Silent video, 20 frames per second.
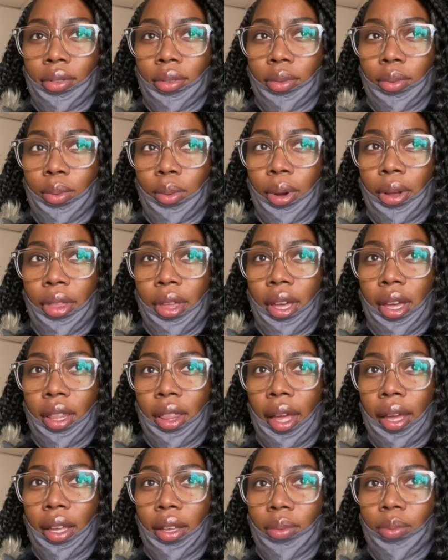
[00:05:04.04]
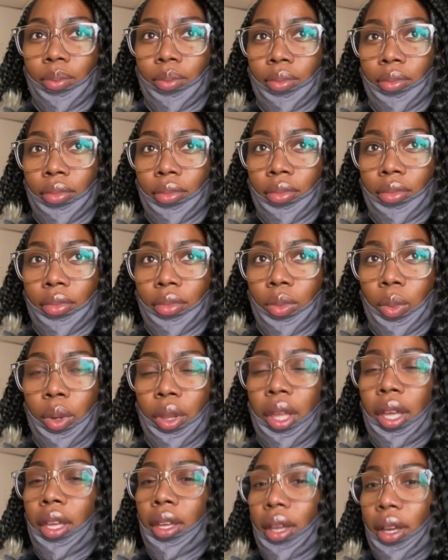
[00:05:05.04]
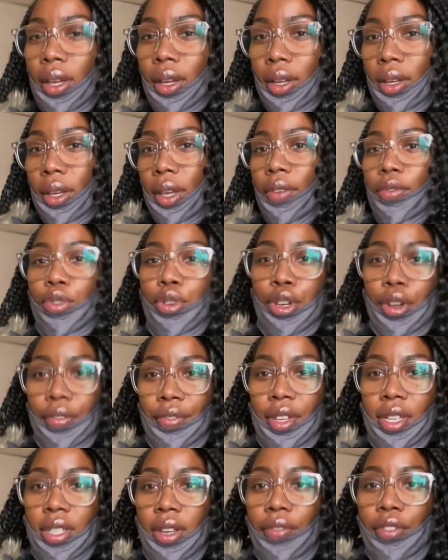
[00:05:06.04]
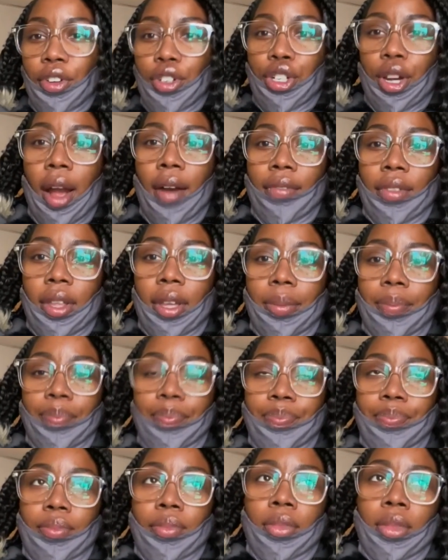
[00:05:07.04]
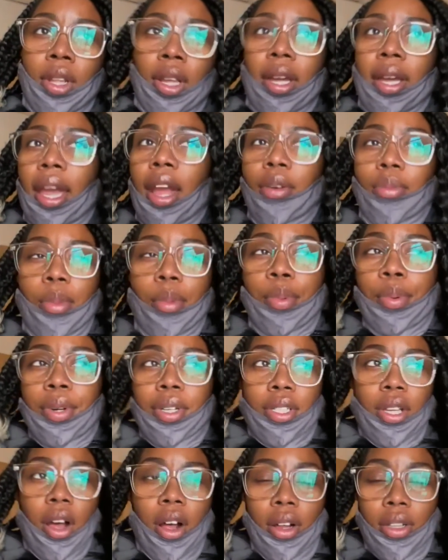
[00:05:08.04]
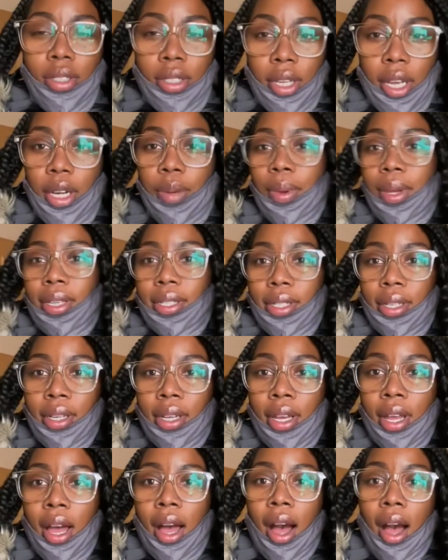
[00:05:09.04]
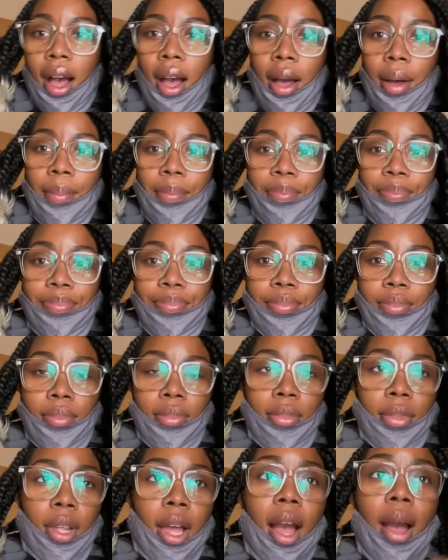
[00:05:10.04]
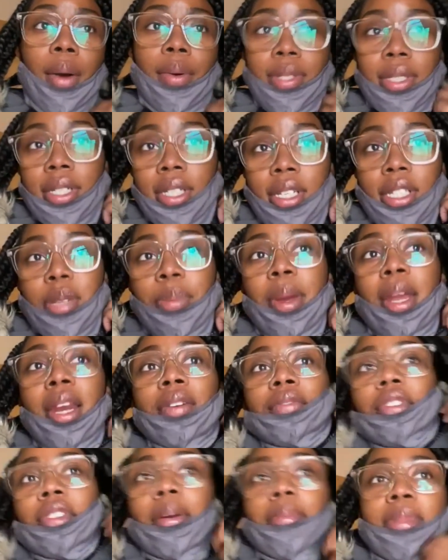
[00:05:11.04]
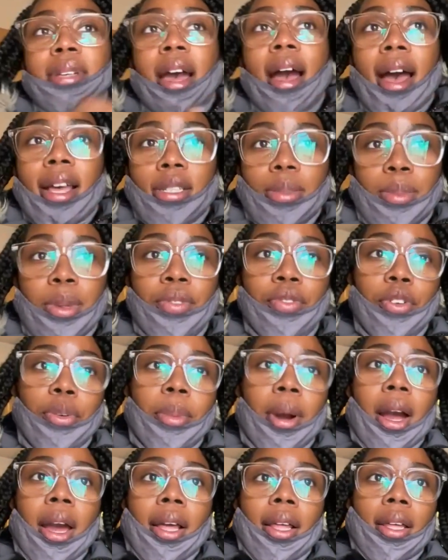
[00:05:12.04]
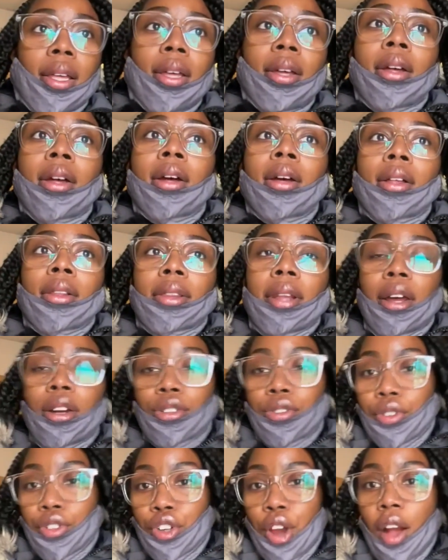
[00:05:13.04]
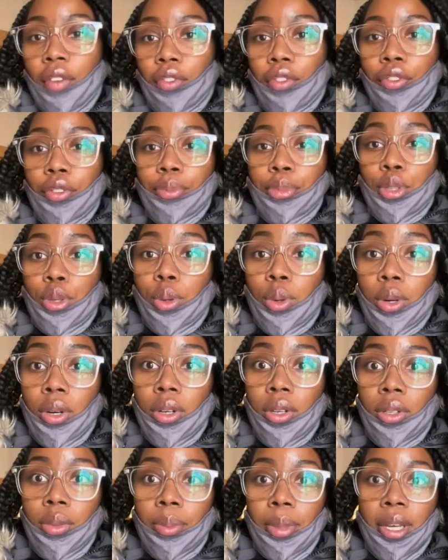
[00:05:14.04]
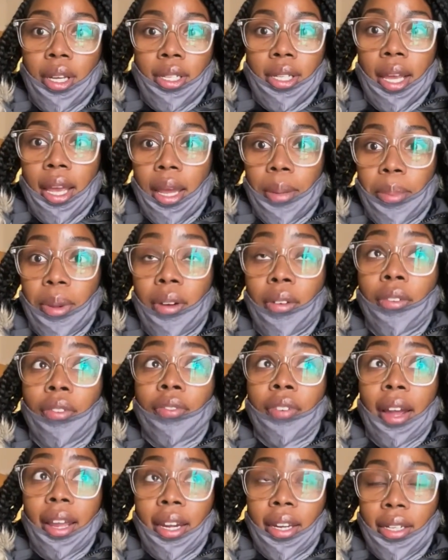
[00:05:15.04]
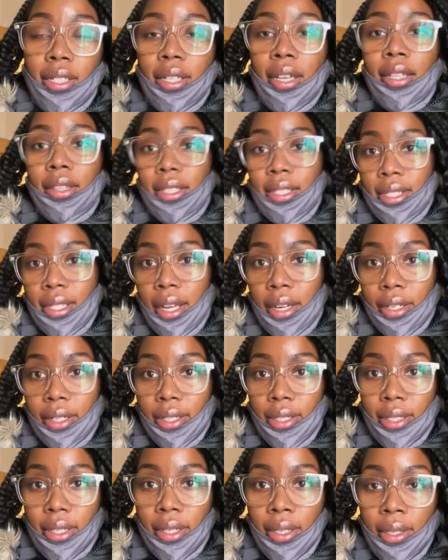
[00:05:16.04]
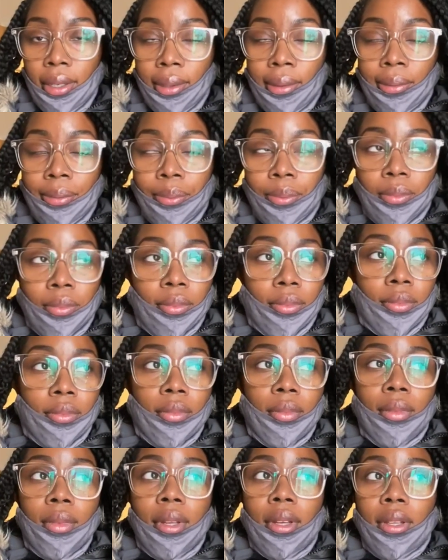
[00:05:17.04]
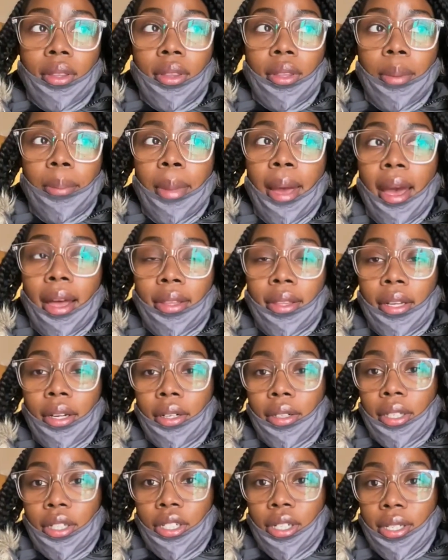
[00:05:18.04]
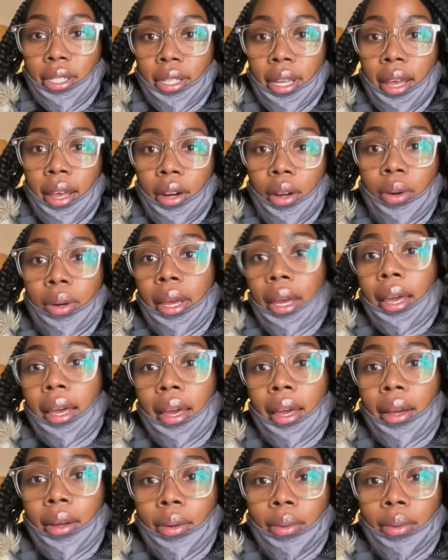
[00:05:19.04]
where they like where they give you your visa if you're traveling. I can't remember what it's called. Anyways, I was anticipating for them to ask me for my letters for travel from school because I had been fighting to get these letters. The man literally just said, okay,